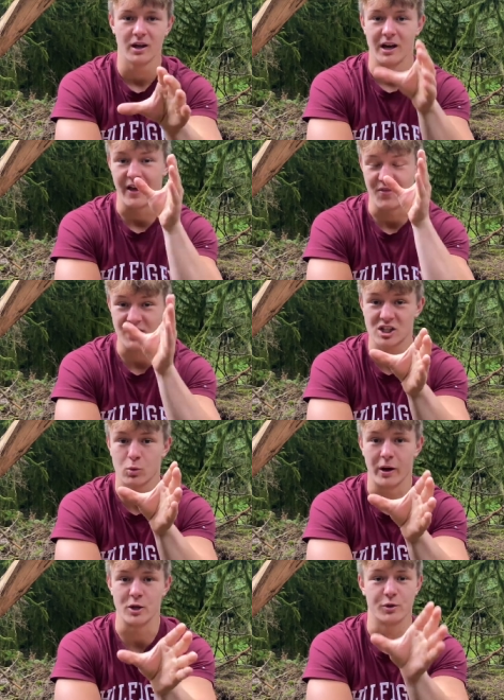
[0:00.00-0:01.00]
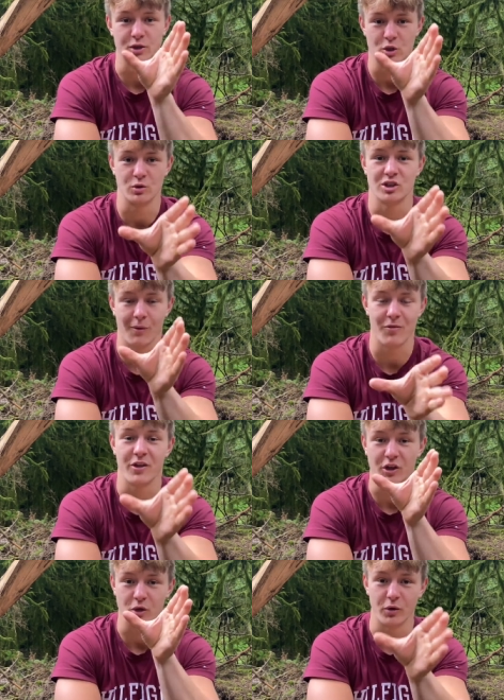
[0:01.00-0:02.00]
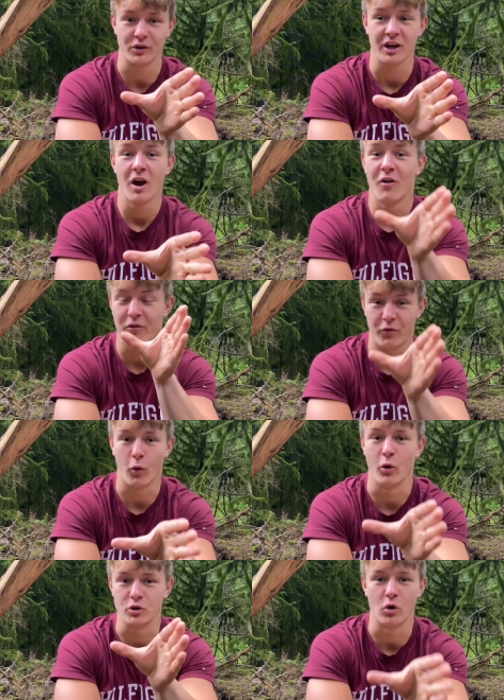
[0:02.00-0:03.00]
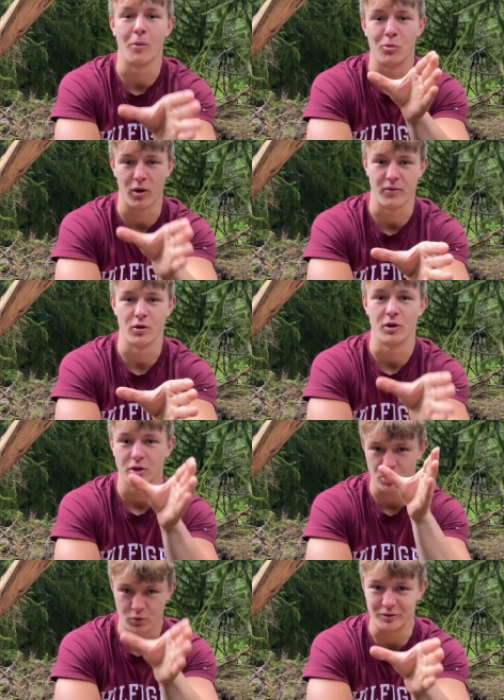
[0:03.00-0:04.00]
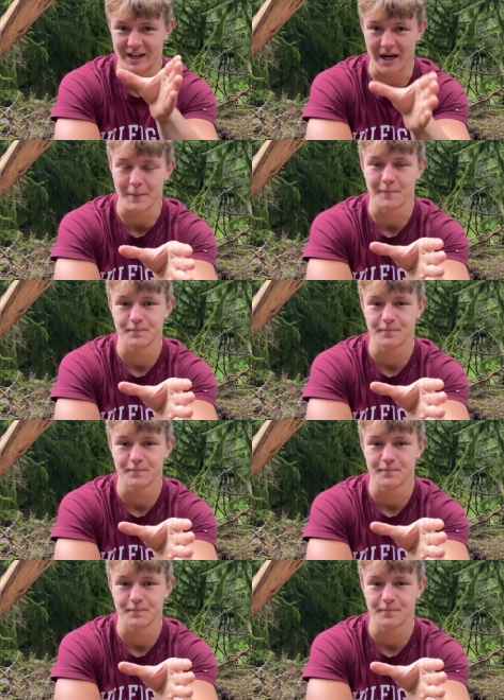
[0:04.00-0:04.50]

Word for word: And this way you can do something good for your brother today.